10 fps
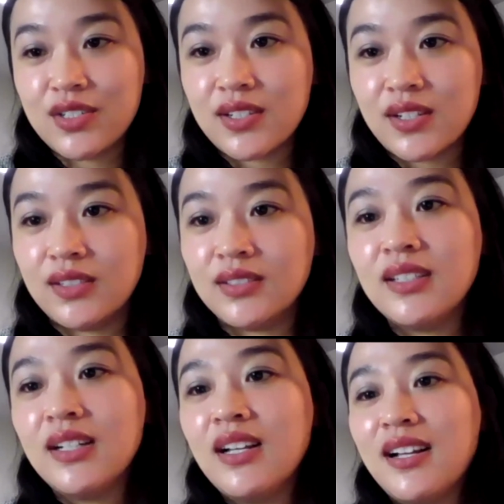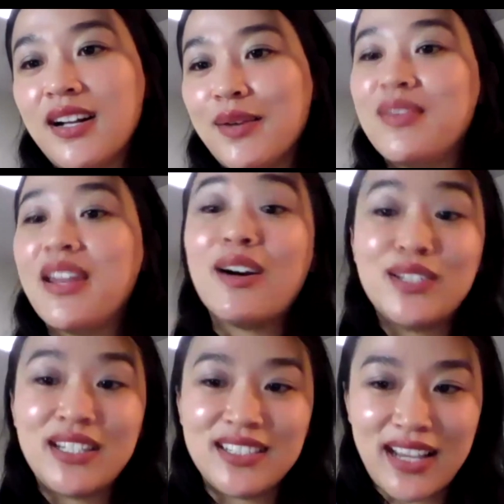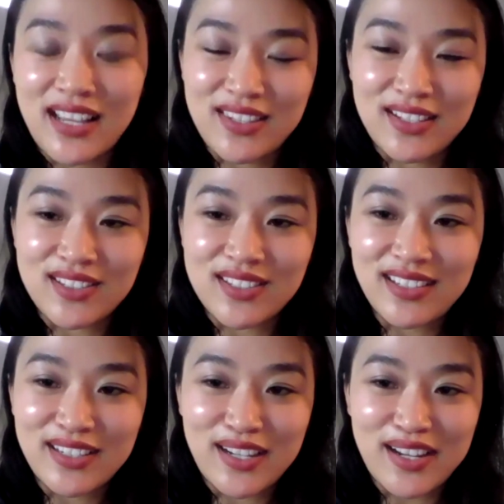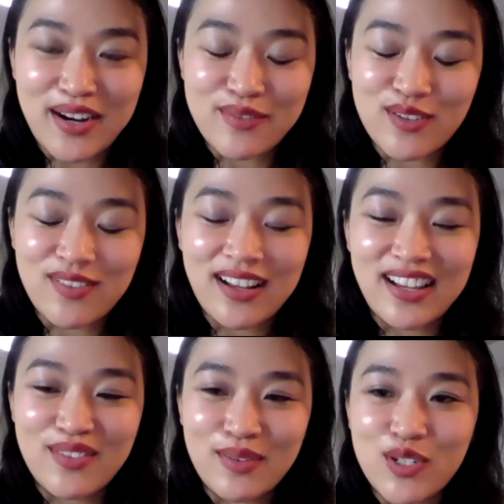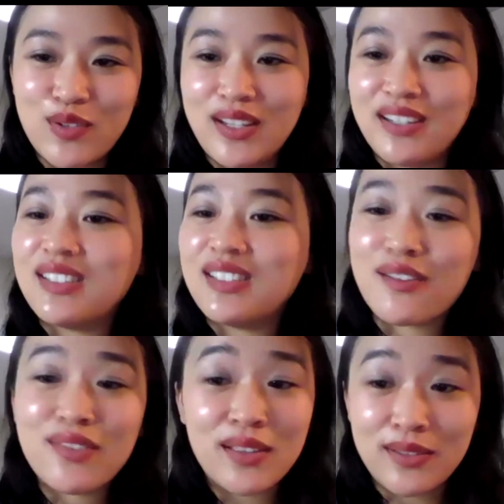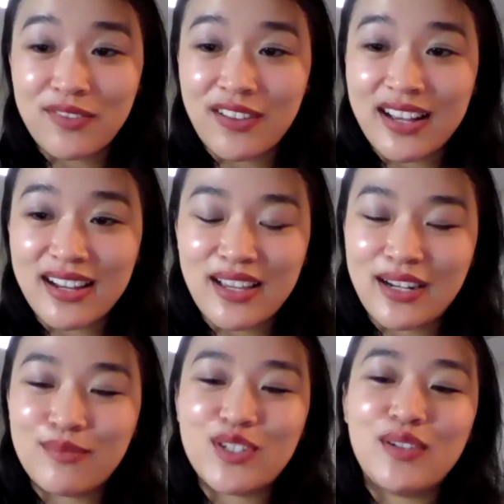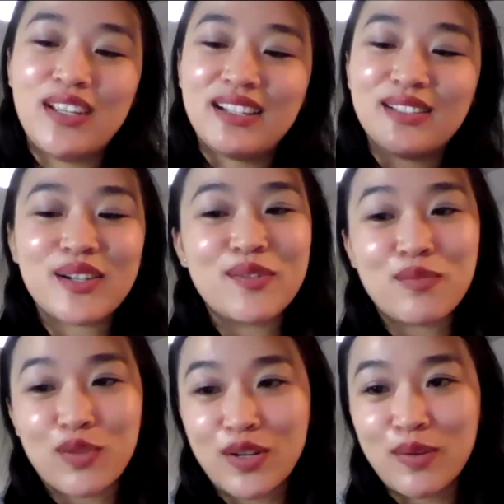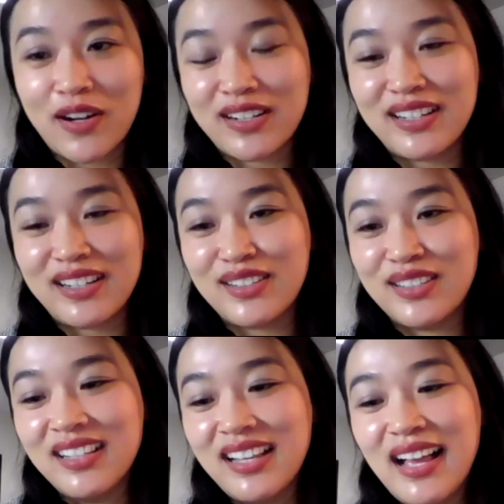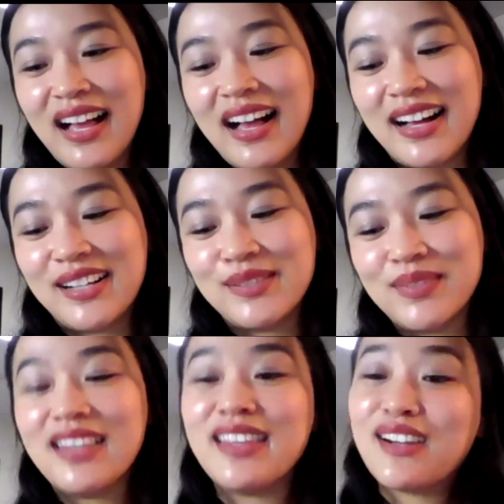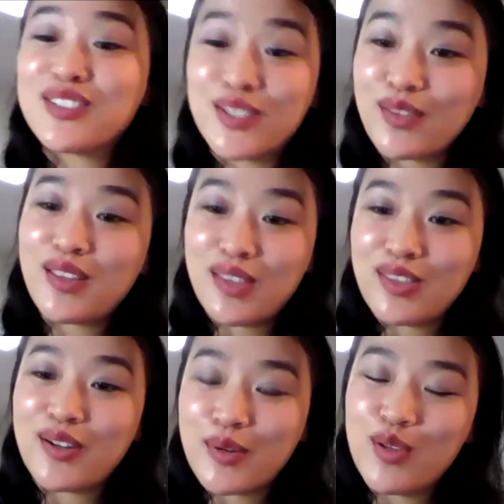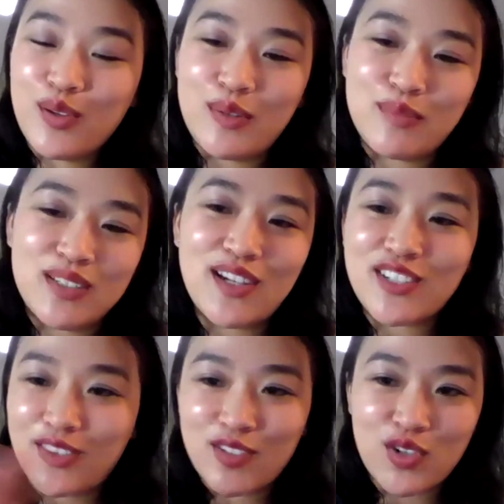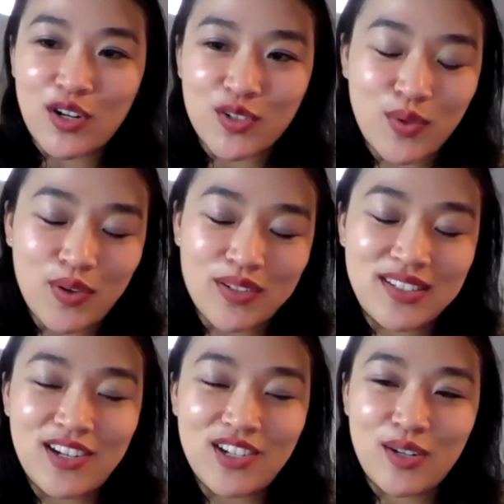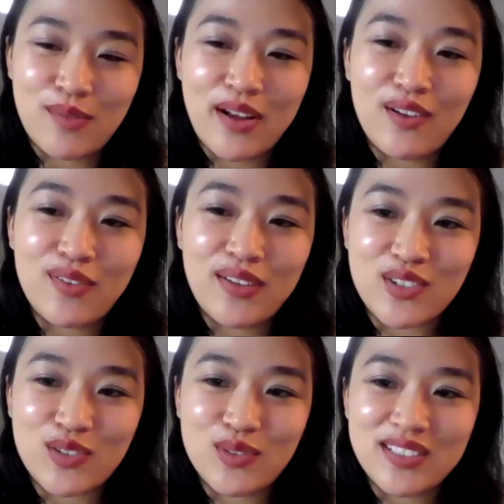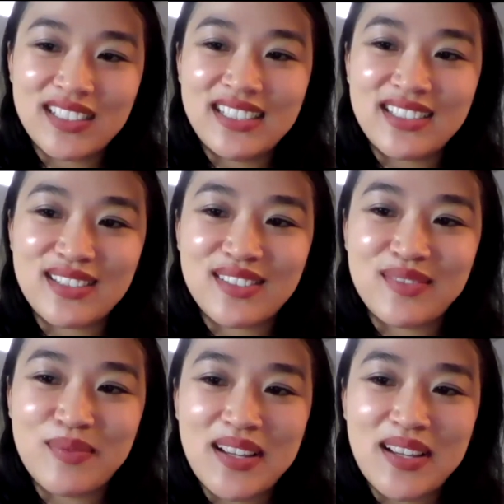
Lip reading: So nowadays at this clinic at Revive, I'm doing a lot of the lymphatic and I'm doing a lot of pre-perinatal, and then also like the therapeutic massage, like the structural organization and myofascial release.